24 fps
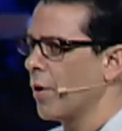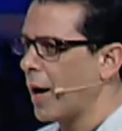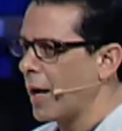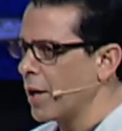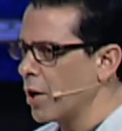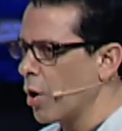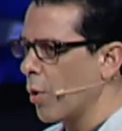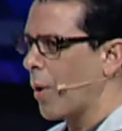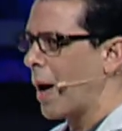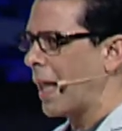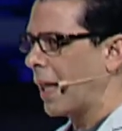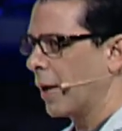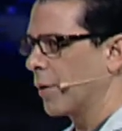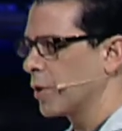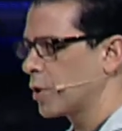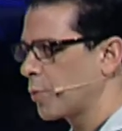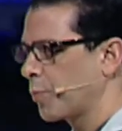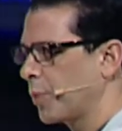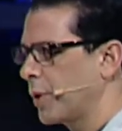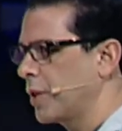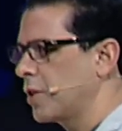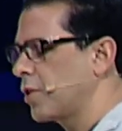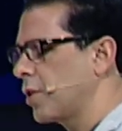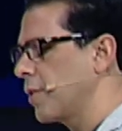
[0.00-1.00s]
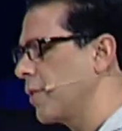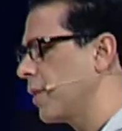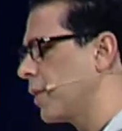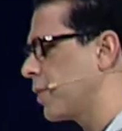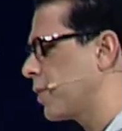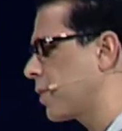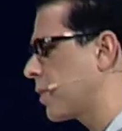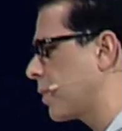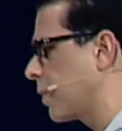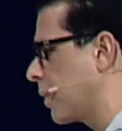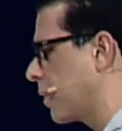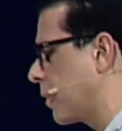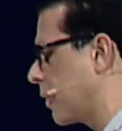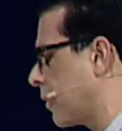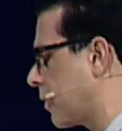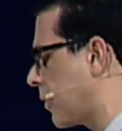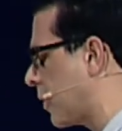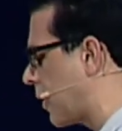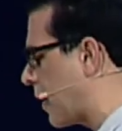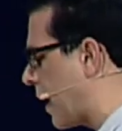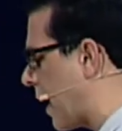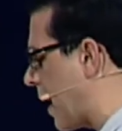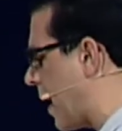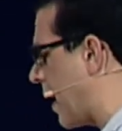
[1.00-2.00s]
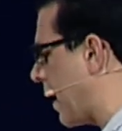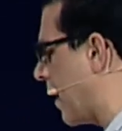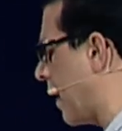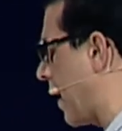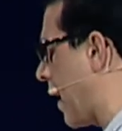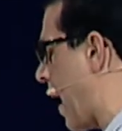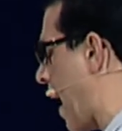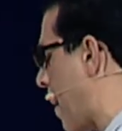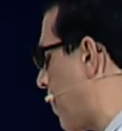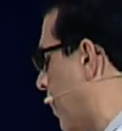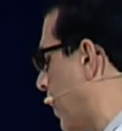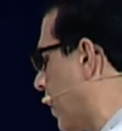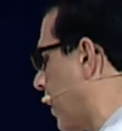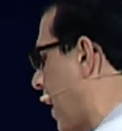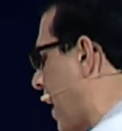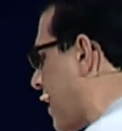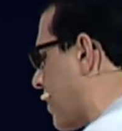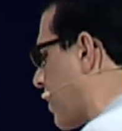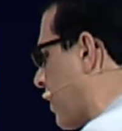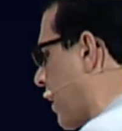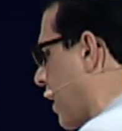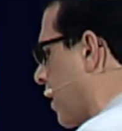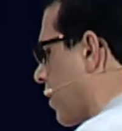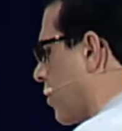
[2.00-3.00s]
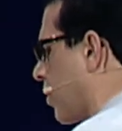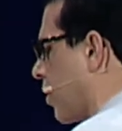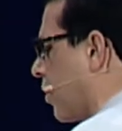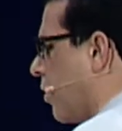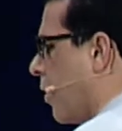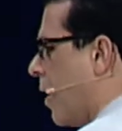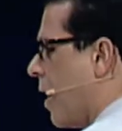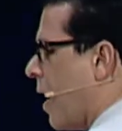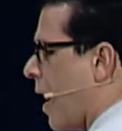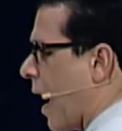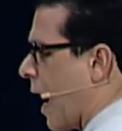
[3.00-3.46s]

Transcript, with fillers: know, I know while I was preaching this today, and it happened last night too.